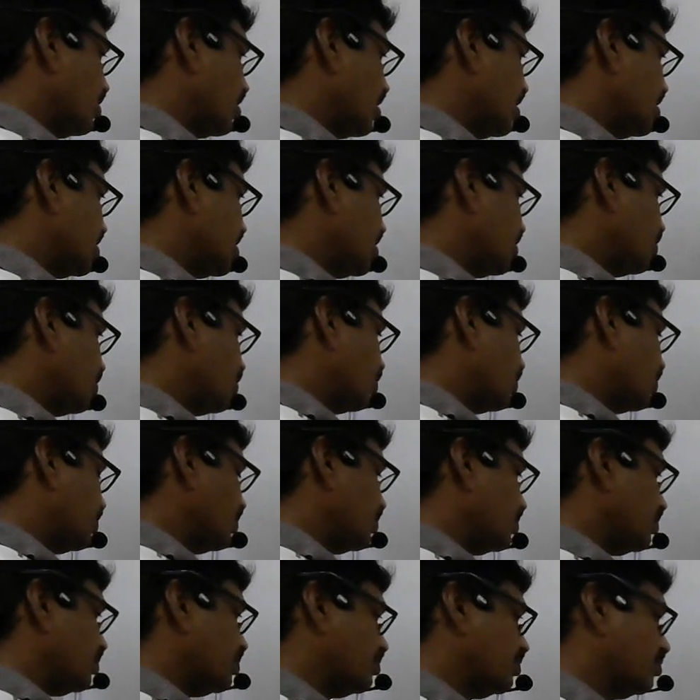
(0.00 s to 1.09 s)
releasing group.
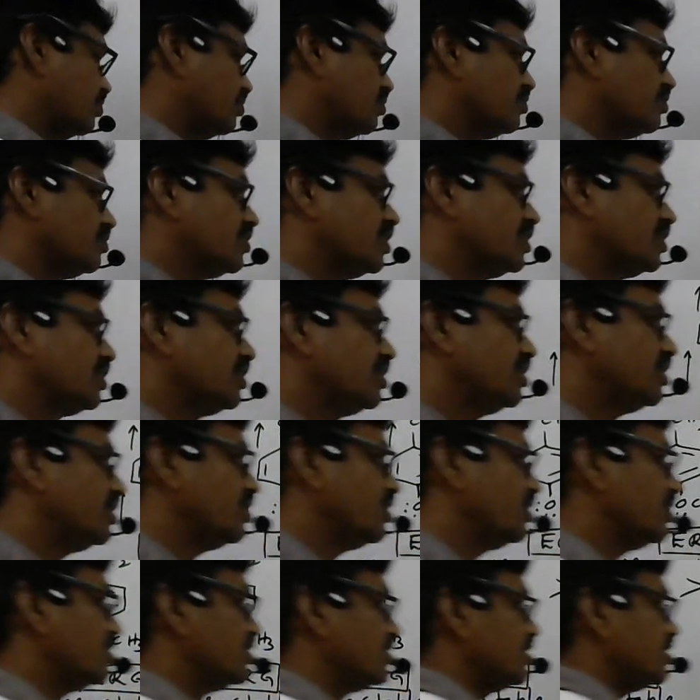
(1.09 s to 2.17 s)
Here
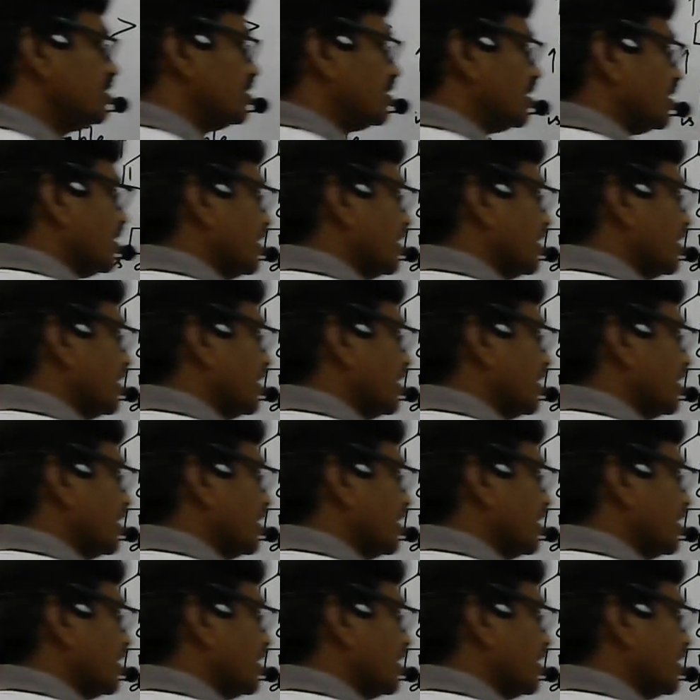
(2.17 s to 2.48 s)
this is